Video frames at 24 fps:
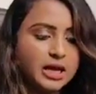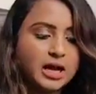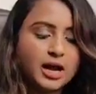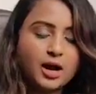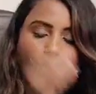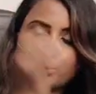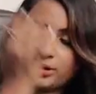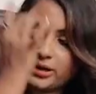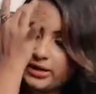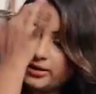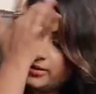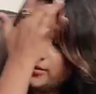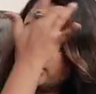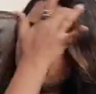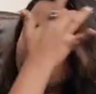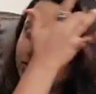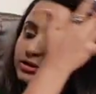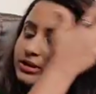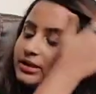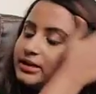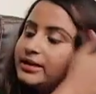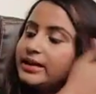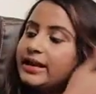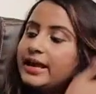Okay, so
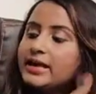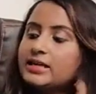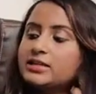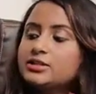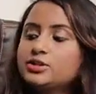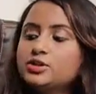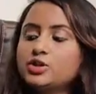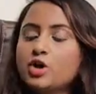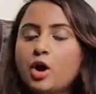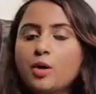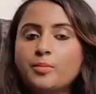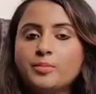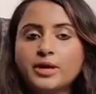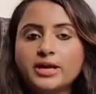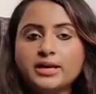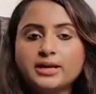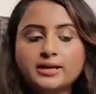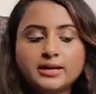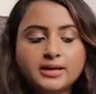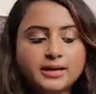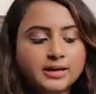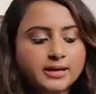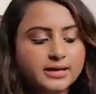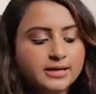the next
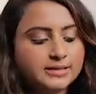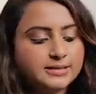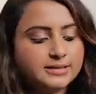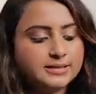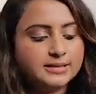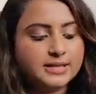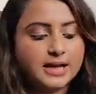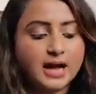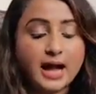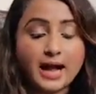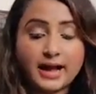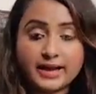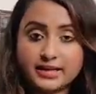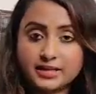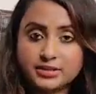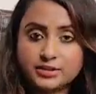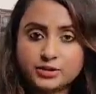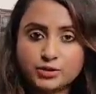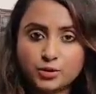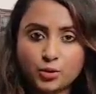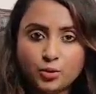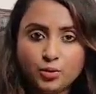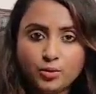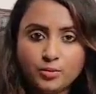topic is
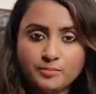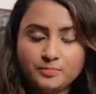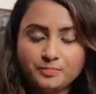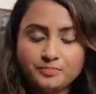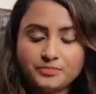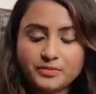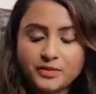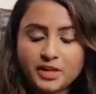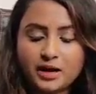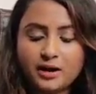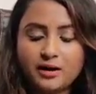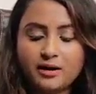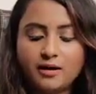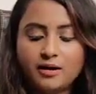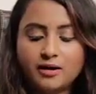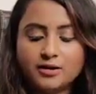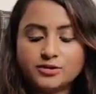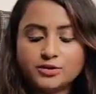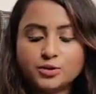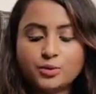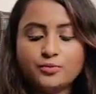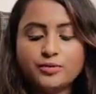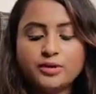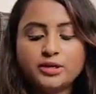ISO.
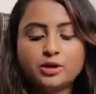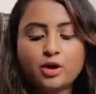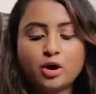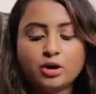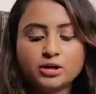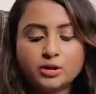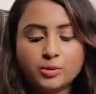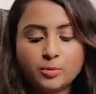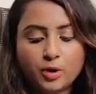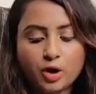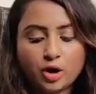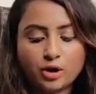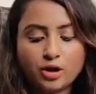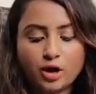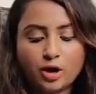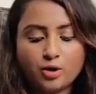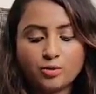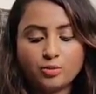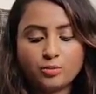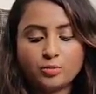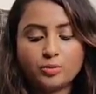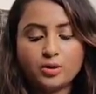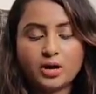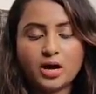So we talked about
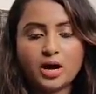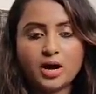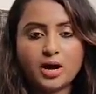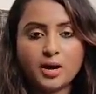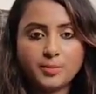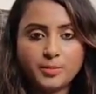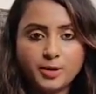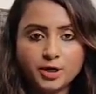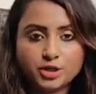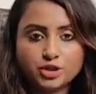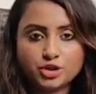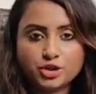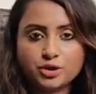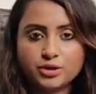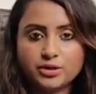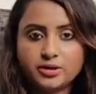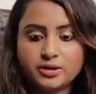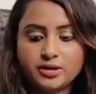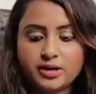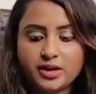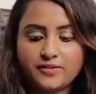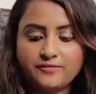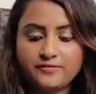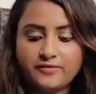how
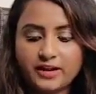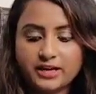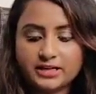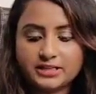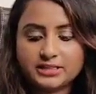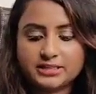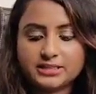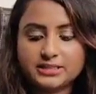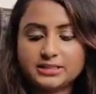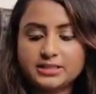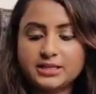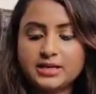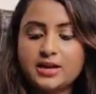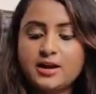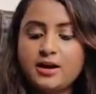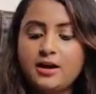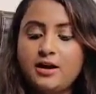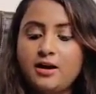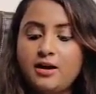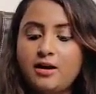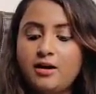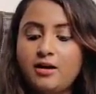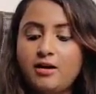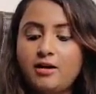aperture affects
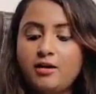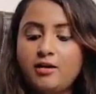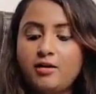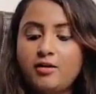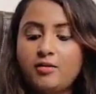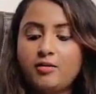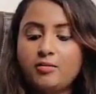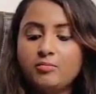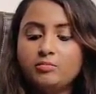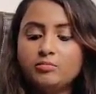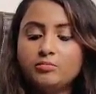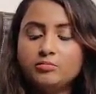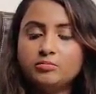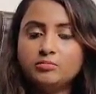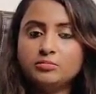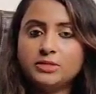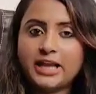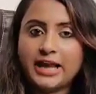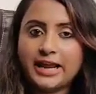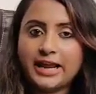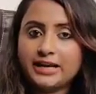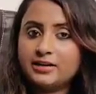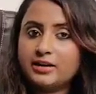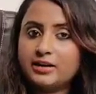
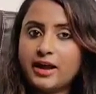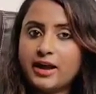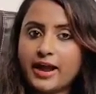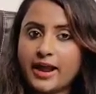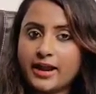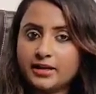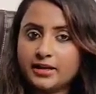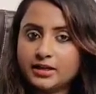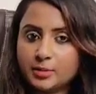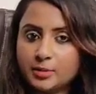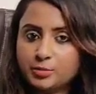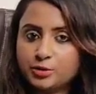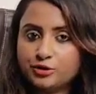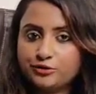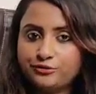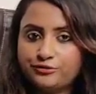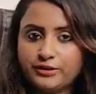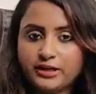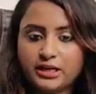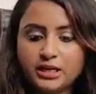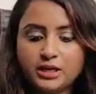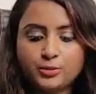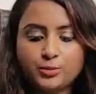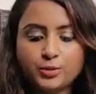light and depth of
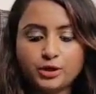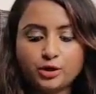field.